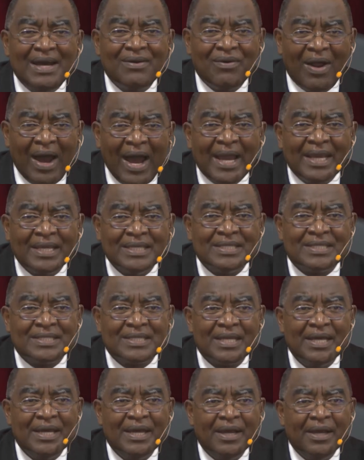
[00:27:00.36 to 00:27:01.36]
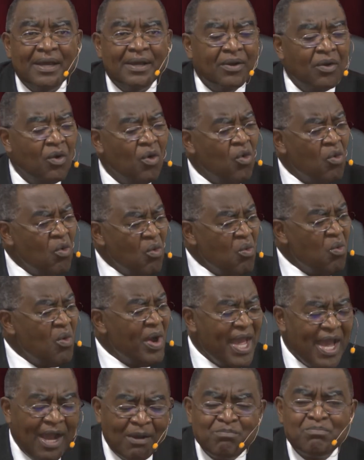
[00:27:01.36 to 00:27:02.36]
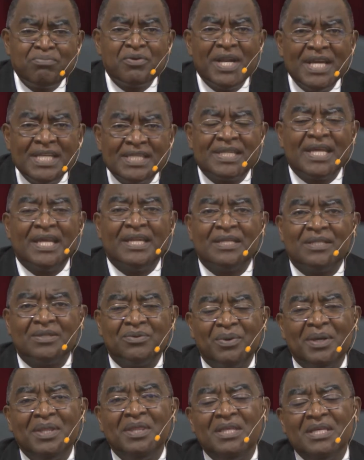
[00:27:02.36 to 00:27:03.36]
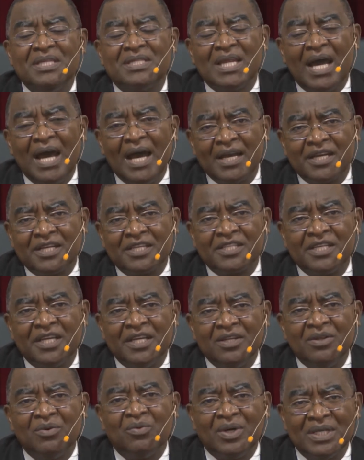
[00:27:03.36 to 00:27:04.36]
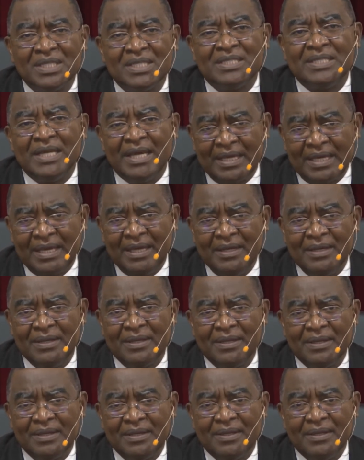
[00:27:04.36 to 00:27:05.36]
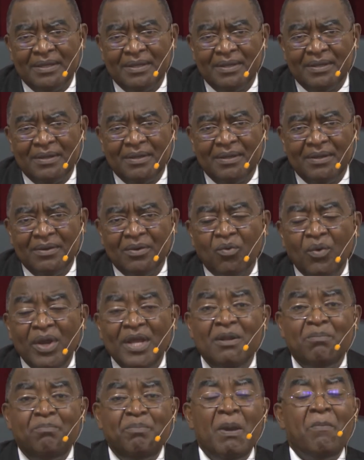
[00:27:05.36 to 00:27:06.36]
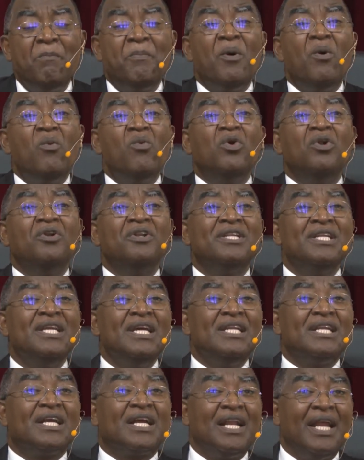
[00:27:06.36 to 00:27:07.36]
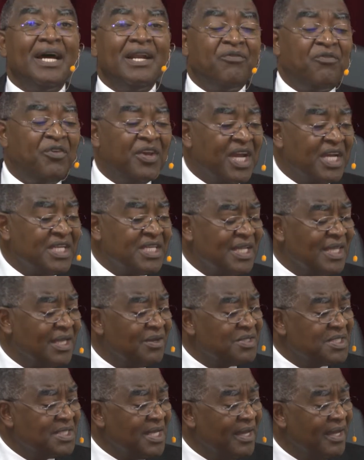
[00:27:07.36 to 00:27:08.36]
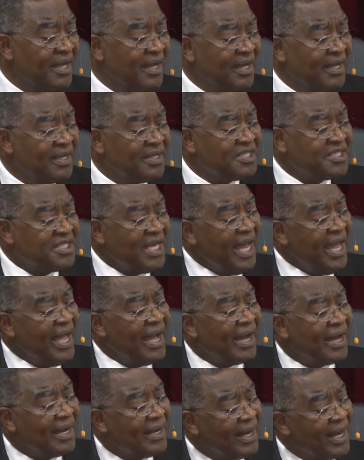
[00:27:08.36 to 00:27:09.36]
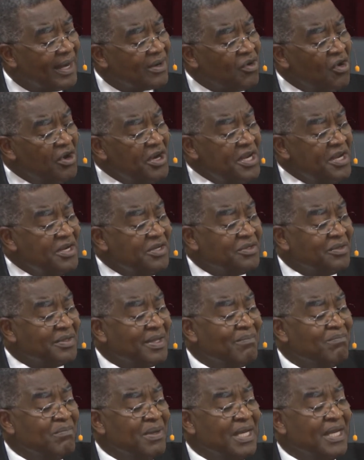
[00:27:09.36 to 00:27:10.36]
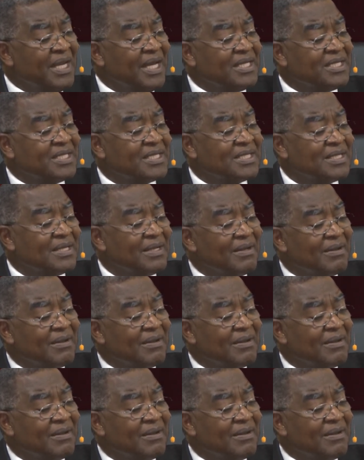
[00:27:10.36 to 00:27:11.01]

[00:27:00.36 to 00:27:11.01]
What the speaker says: arise. Who were present when this action was taken? When people would need clarification, they will say, Chair, according to the minutes,